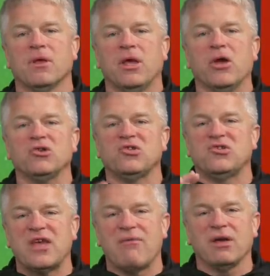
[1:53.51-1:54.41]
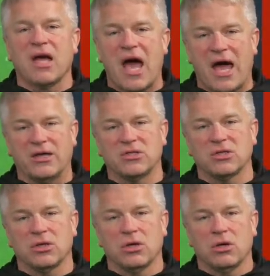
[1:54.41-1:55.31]
here's seven
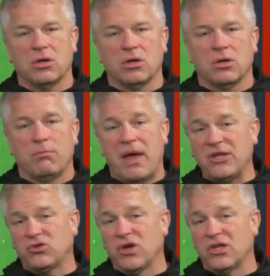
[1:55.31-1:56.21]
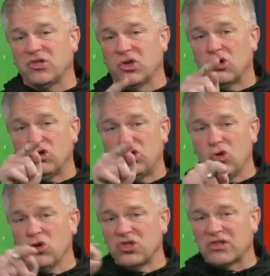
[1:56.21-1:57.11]
guys. Patriots,
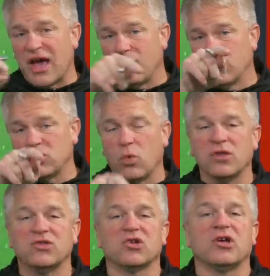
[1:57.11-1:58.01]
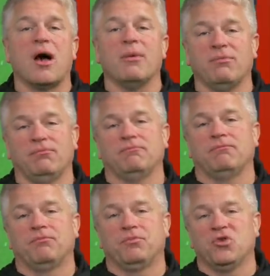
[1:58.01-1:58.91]
you decide which ones are coming.
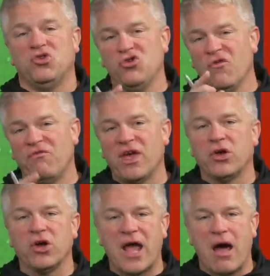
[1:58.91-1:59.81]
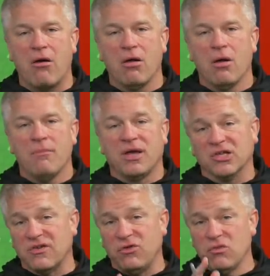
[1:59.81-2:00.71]
You figure it out.
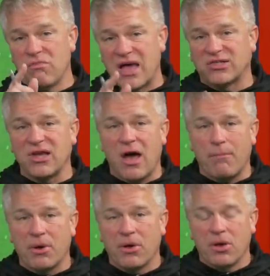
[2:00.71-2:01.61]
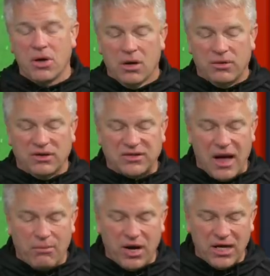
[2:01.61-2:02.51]
Because if you mess up, then
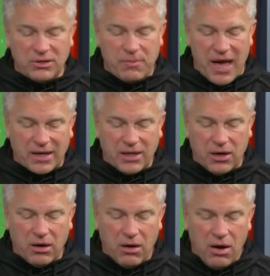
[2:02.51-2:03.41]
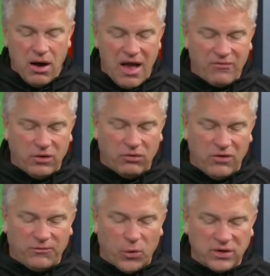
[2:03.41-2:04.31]
Tom Brady's back here having the
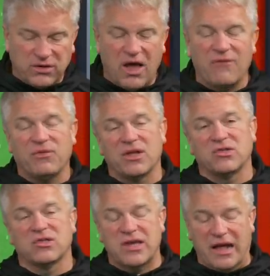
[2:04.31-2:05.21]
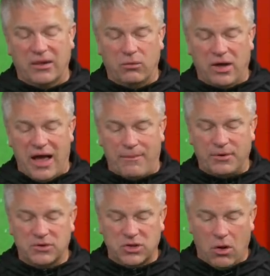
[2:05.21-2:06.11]
run for his life, and that's exactly what
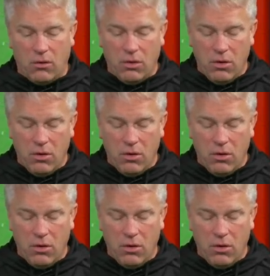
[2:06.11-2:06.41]
happened. So,